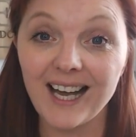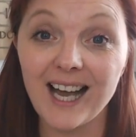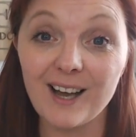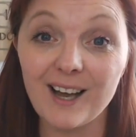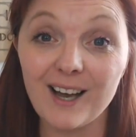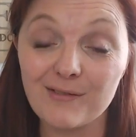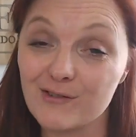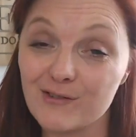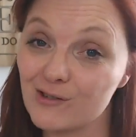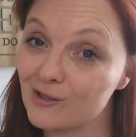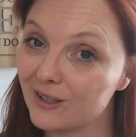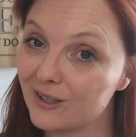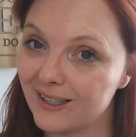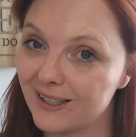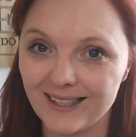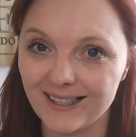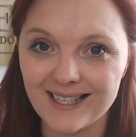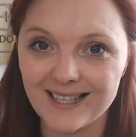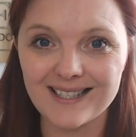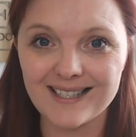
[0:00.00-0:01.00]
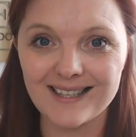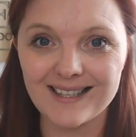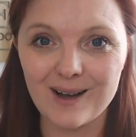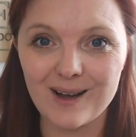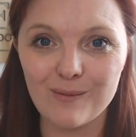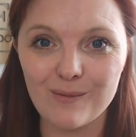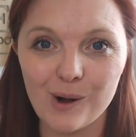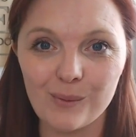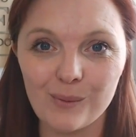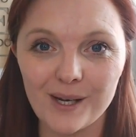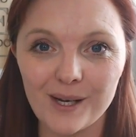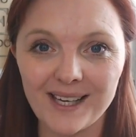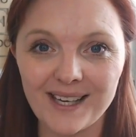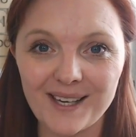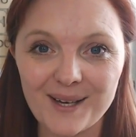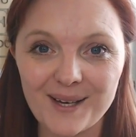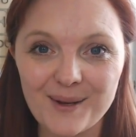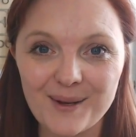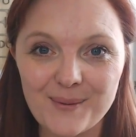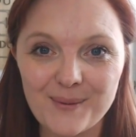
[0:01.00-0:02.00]
After all, isn't that why we're
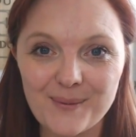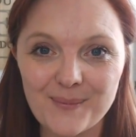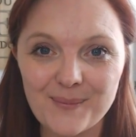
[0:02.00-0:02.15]
here?